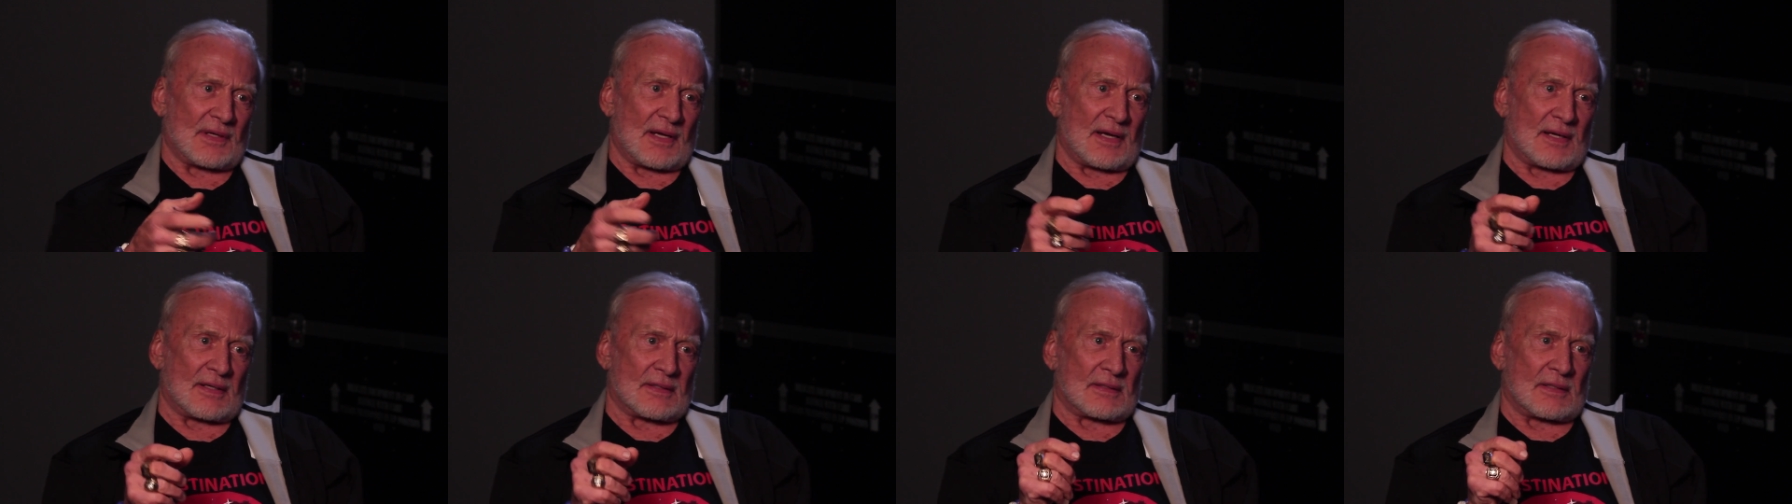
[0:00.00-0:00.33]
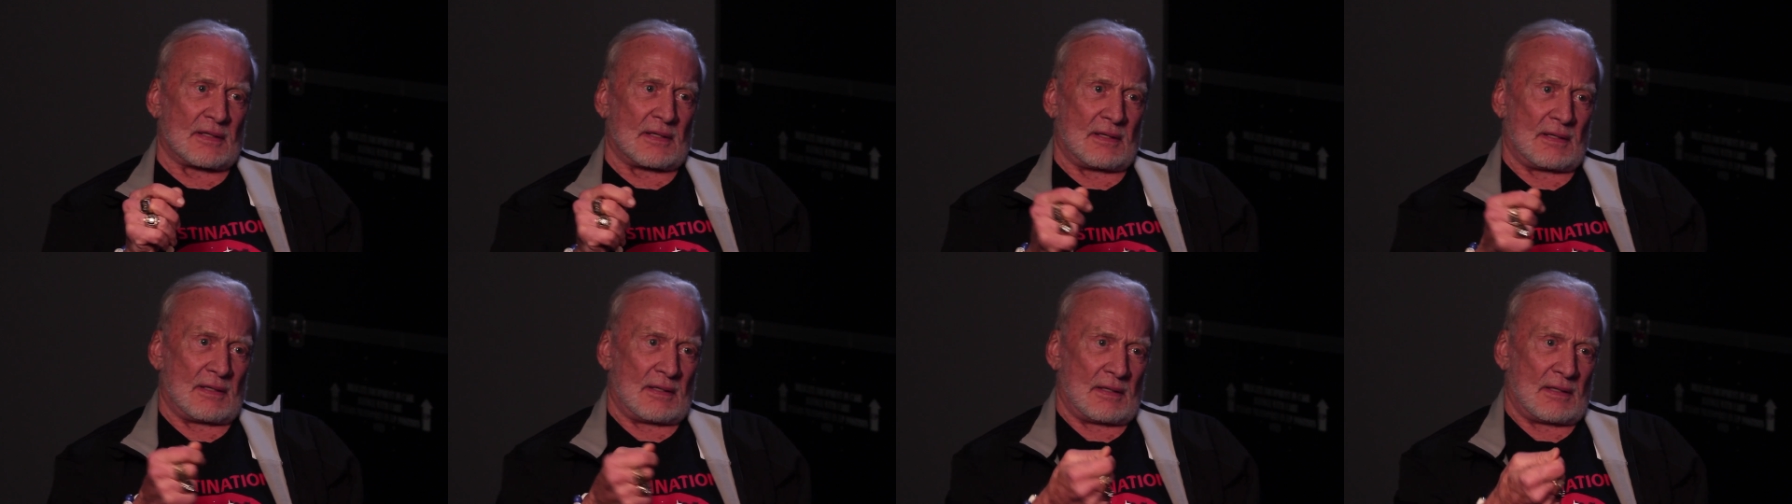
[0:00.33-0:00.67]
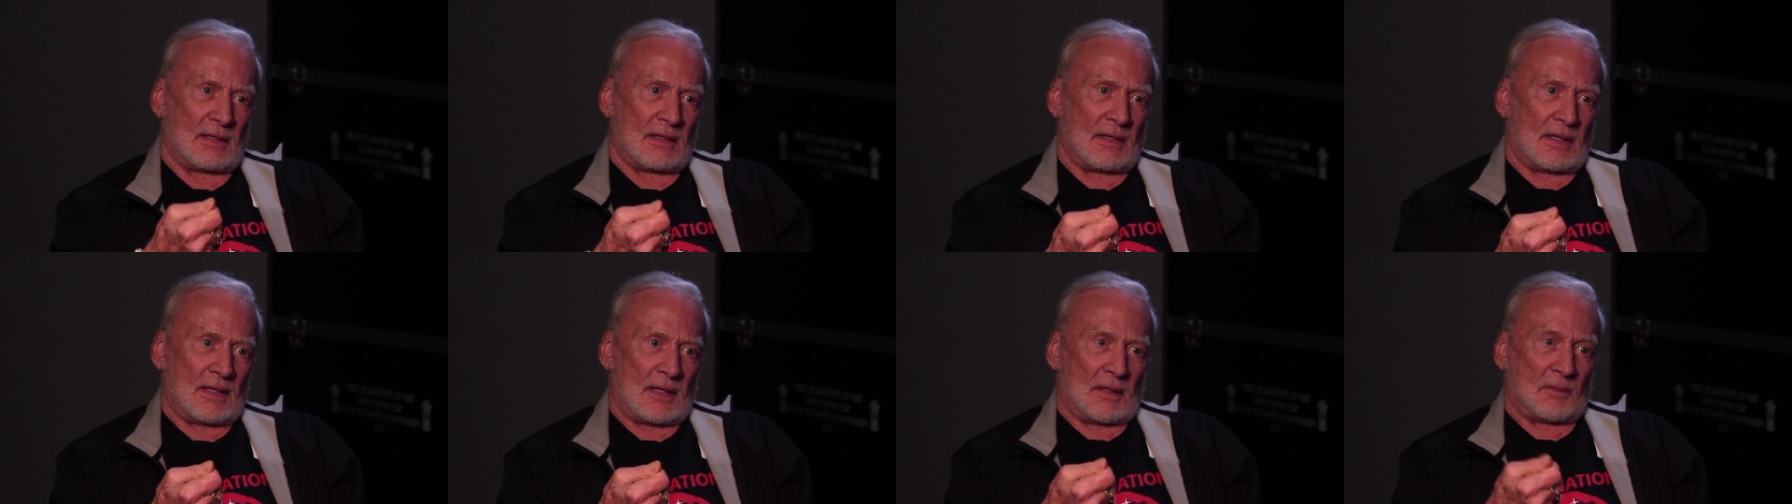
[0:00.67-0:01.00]
that
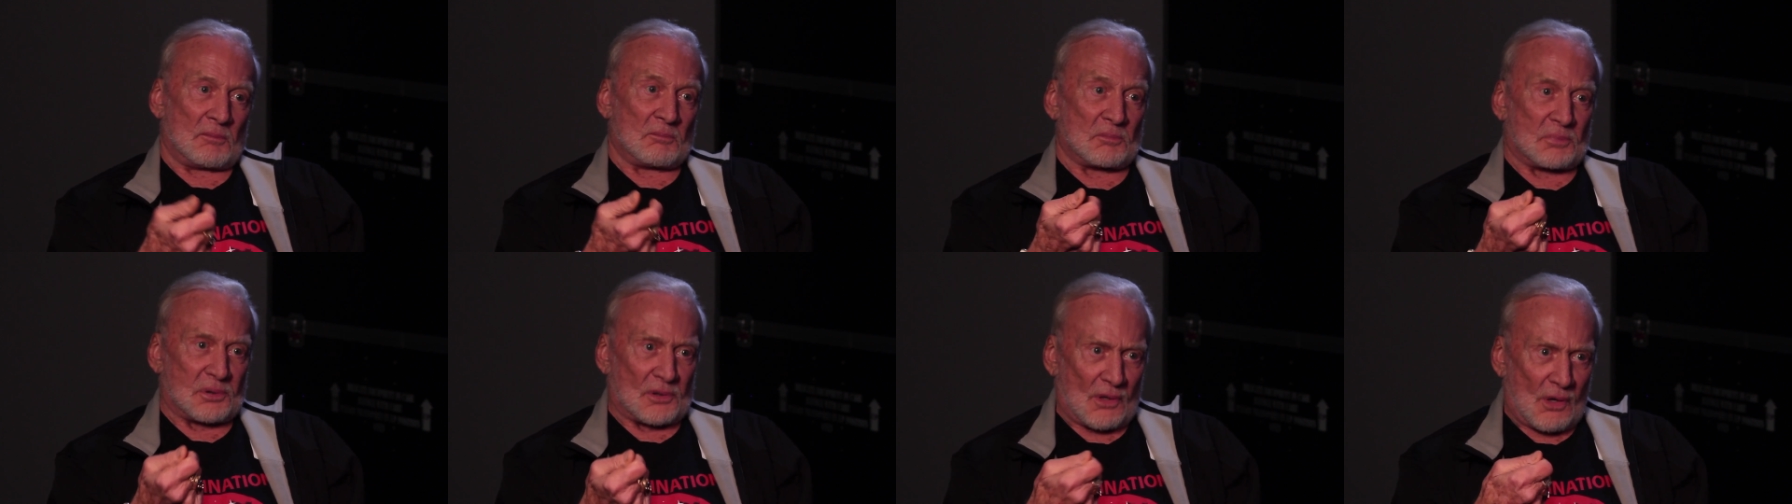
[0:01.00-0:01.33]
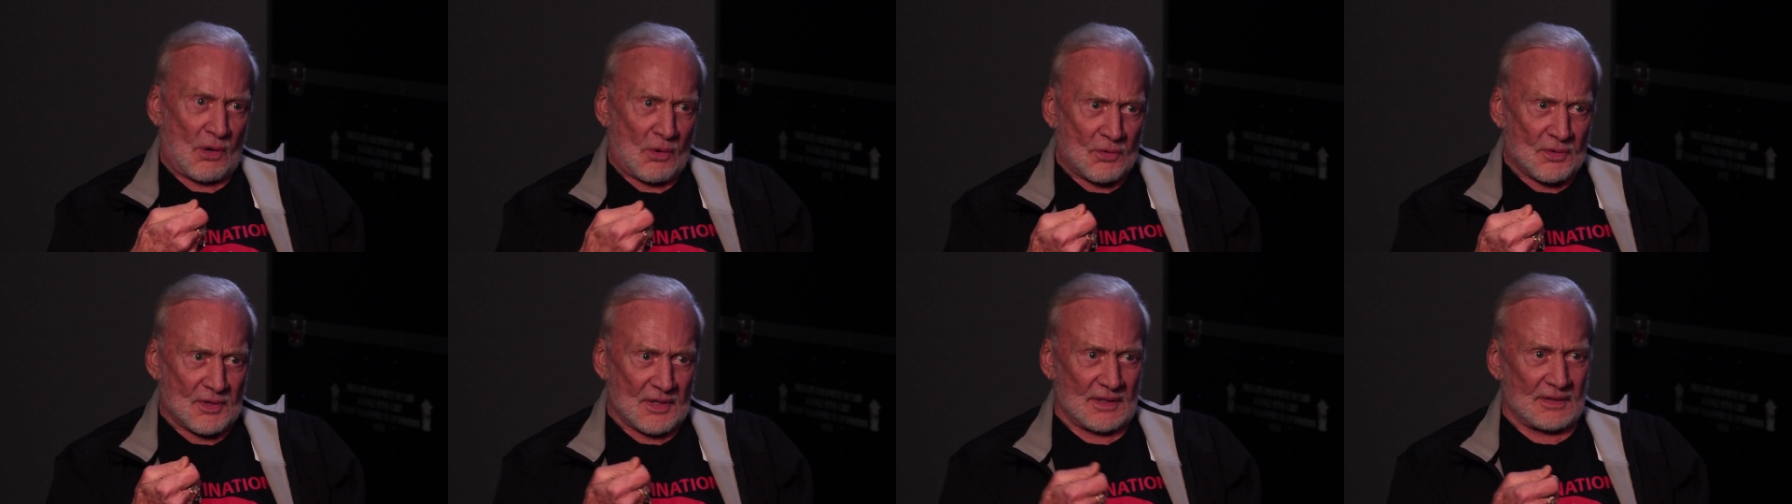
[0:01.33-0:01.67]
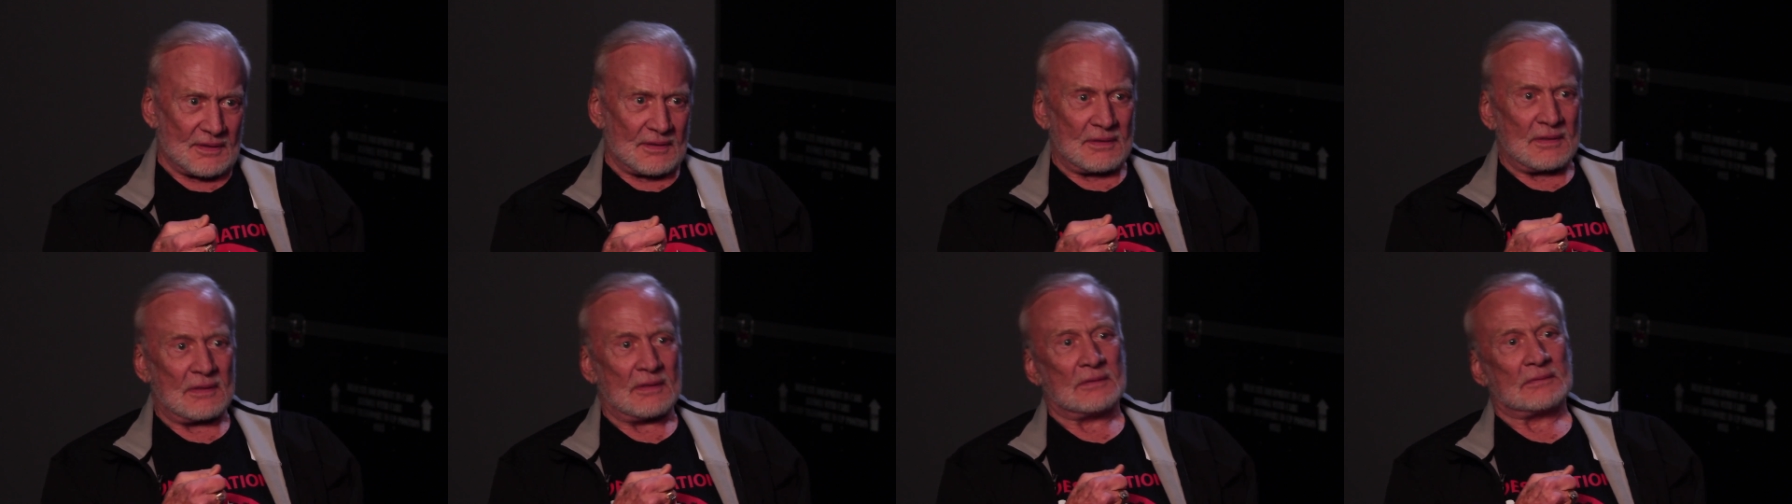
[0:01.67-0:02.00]

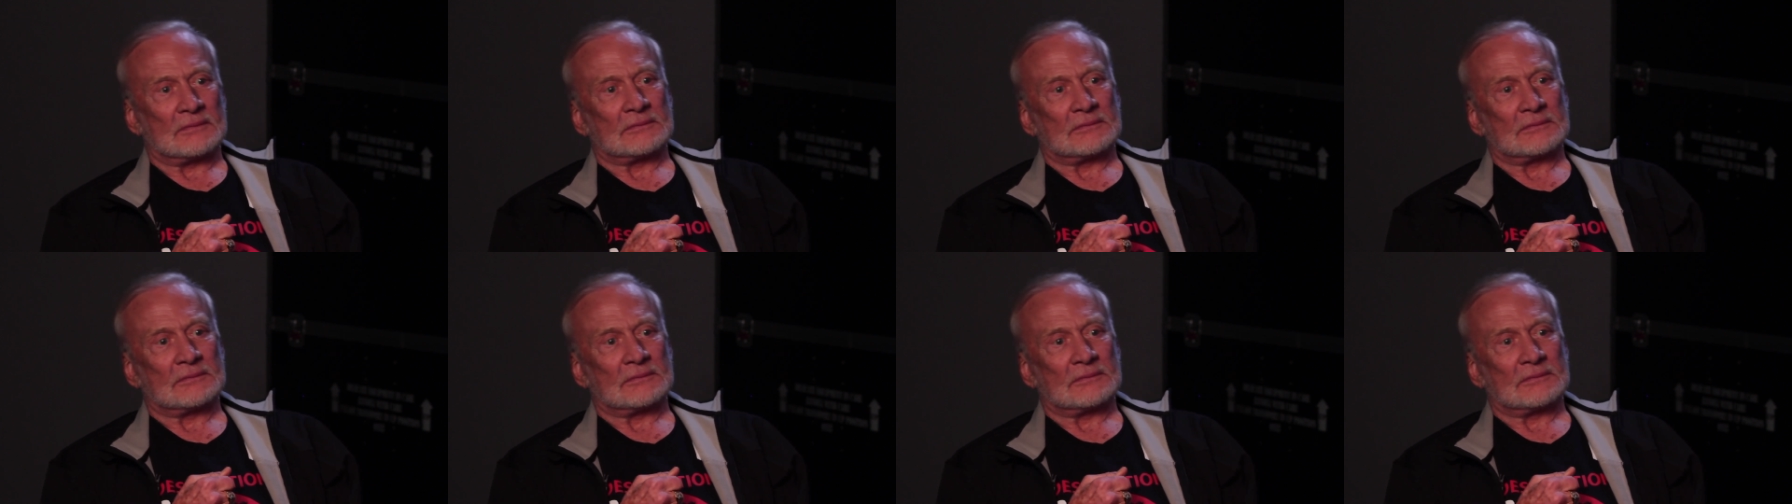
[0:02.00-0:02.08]
broken